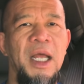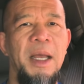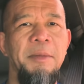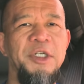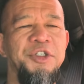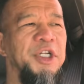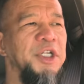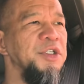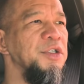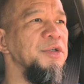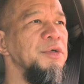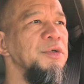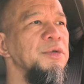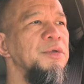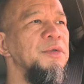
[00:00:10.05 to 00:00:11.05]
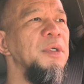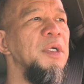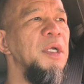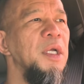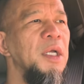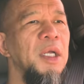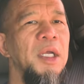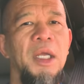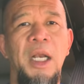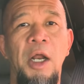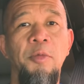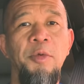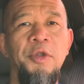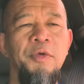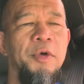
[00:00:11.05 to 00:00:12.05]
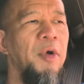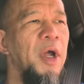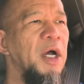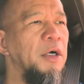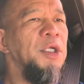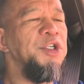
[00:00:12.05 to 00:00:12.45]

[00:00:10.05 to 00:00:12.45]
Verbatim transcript: Kama Jitsu, and I hope you're doing well.